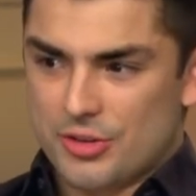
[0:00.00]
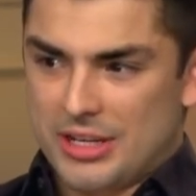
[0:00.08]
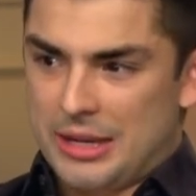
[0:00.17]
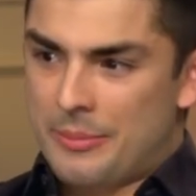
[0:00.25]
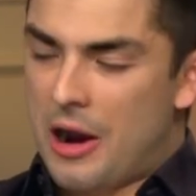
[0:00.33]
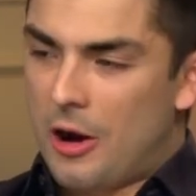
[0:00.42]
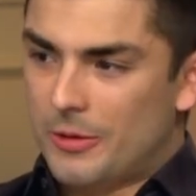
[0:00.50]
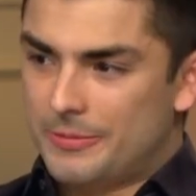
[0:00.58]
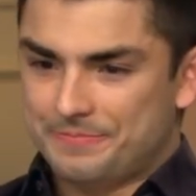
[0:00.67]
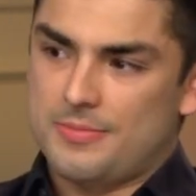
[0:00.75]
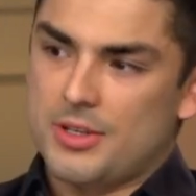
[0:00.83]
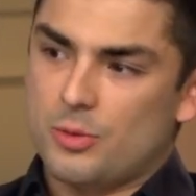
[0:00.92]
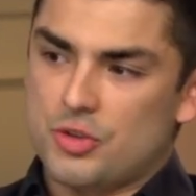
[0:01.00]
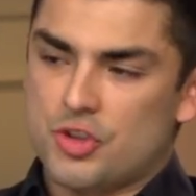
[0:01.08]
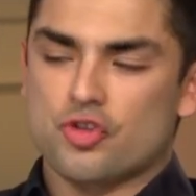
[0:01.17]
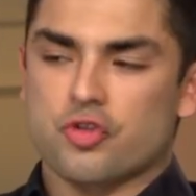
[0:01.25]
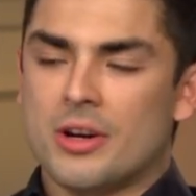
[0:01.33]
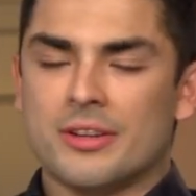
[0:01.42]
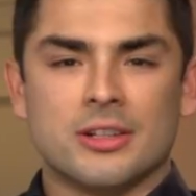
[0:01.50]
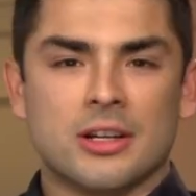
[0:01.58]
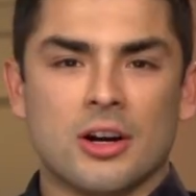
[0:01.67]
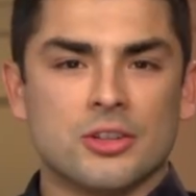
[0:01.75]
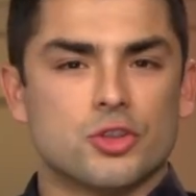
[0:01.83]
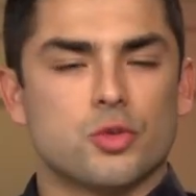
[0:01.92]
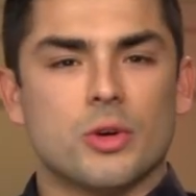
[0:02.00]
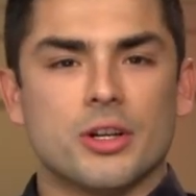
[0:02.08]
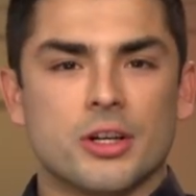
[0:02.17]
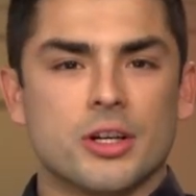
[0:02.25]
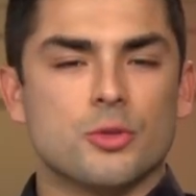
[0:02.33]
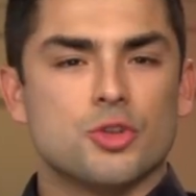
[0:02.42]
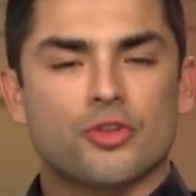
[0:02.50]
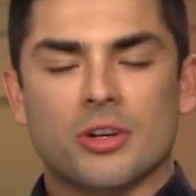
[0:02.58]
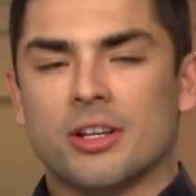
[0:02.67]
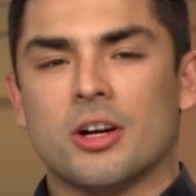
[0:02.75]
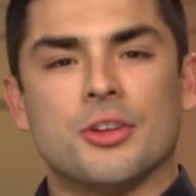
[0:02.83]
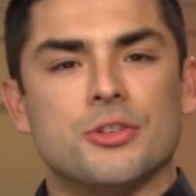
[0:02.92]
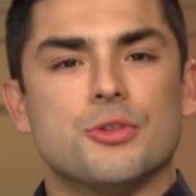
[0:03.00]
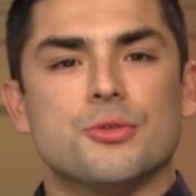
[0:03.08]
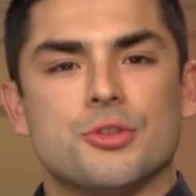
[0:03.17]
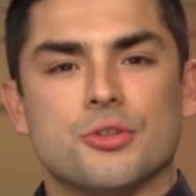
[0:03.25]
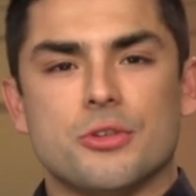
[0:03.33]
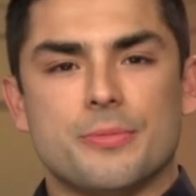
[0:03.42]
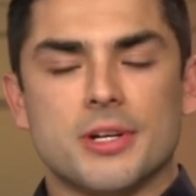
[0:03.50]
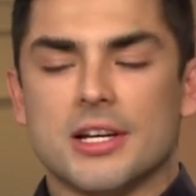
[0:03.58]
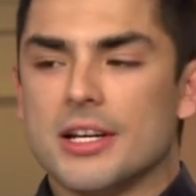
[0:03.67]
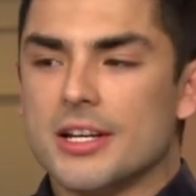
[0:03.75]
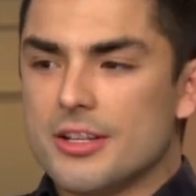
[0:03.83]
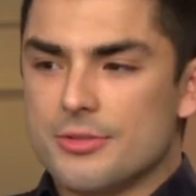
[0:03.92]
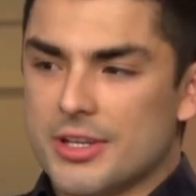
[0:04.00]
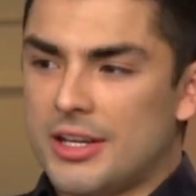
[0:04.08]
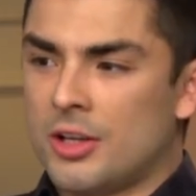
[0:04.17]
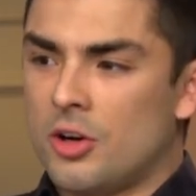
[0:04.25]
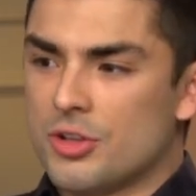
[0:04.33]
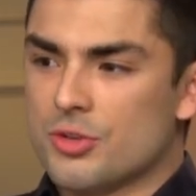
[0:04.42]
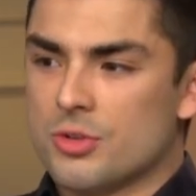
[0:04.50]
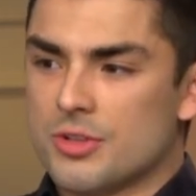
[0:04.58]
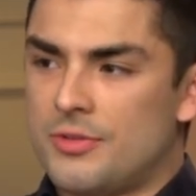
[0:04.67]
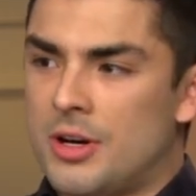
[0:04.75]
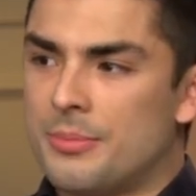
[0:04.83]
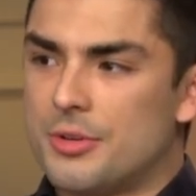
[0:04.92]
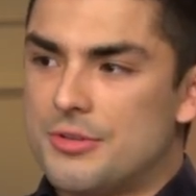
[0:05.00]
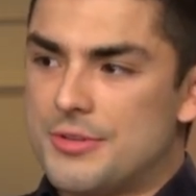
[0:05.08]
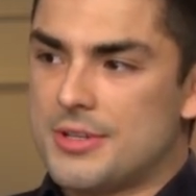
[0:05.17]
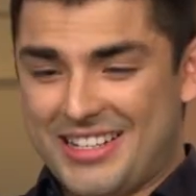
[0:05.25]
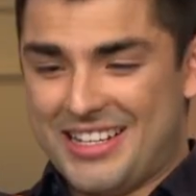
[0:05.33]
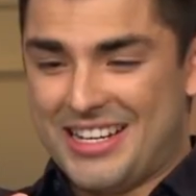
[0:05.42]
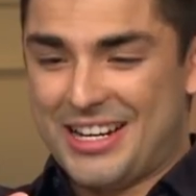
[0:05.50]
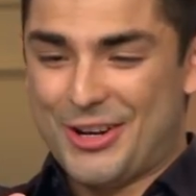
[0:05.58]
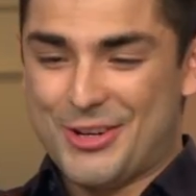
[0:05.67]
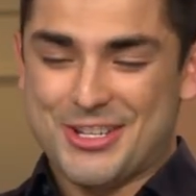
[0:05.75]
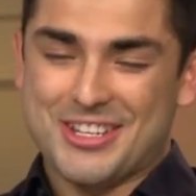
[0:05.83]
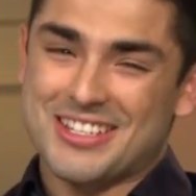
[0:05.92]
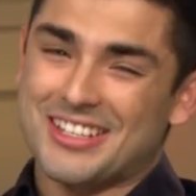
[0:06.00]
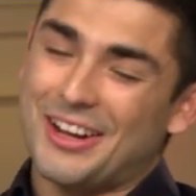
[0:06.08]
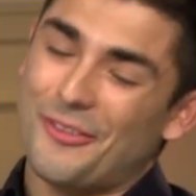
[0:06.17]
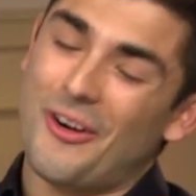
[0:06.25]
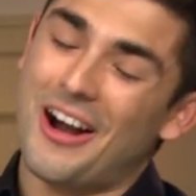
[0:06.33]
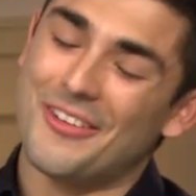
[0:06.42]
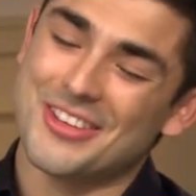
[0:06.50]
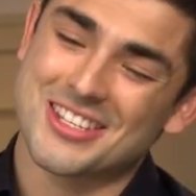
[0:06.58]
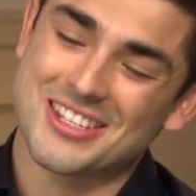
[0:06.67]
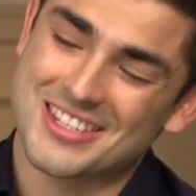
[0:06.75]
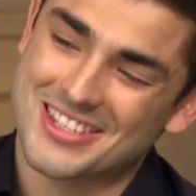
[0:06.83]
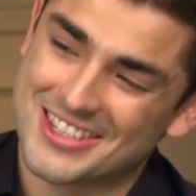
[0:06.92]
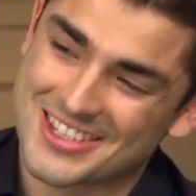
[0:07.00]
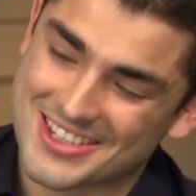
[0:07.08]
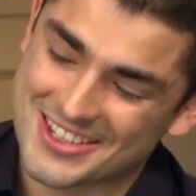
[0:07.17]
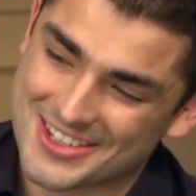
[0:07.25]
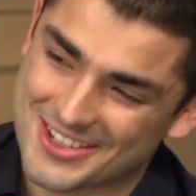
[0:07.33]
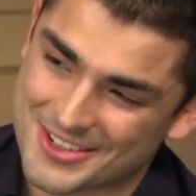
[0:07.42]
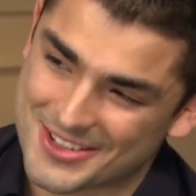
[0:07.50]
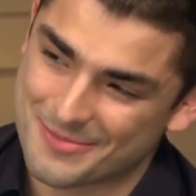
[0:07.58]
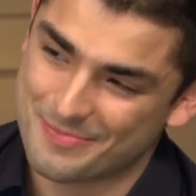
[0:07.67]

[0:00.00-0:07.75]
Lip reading: came out, it was trending on Twitter, it was trending on YouTube, it was getting all sorts of numbers. And I was just like, wow, this is just,